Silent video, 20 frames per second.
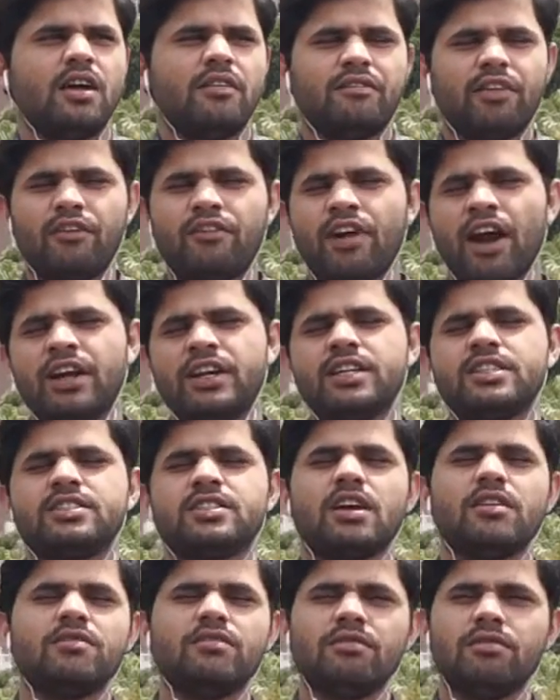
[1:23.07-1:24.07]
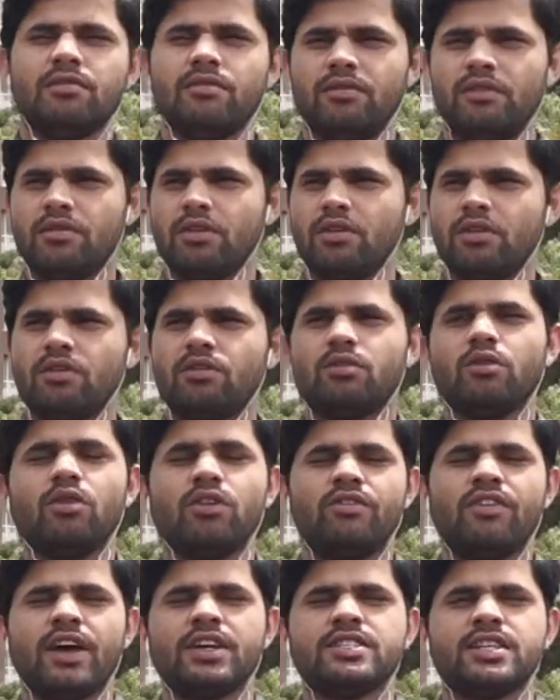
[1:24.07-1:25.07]
Provided some
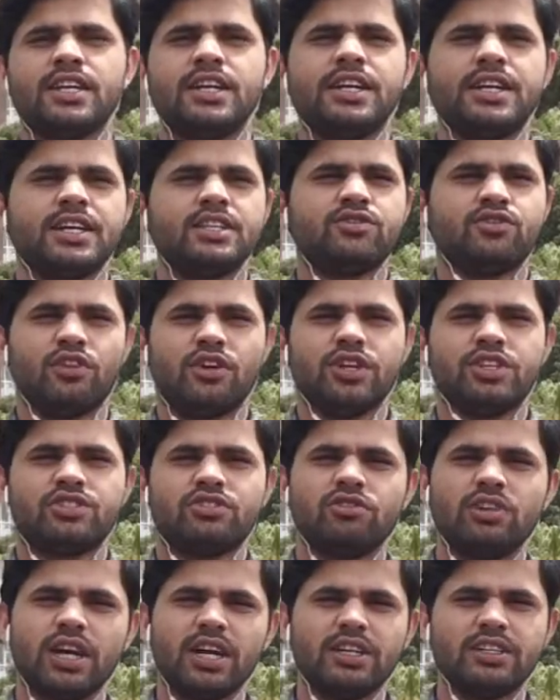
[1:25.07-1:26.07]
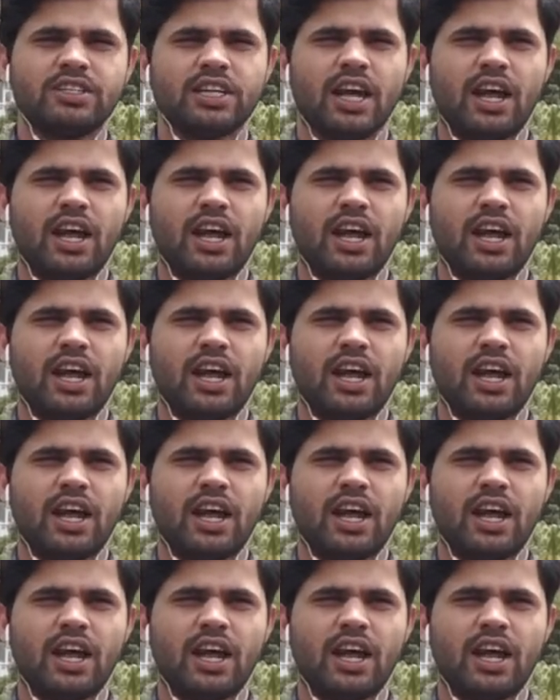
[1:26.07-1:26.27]
good facilities for students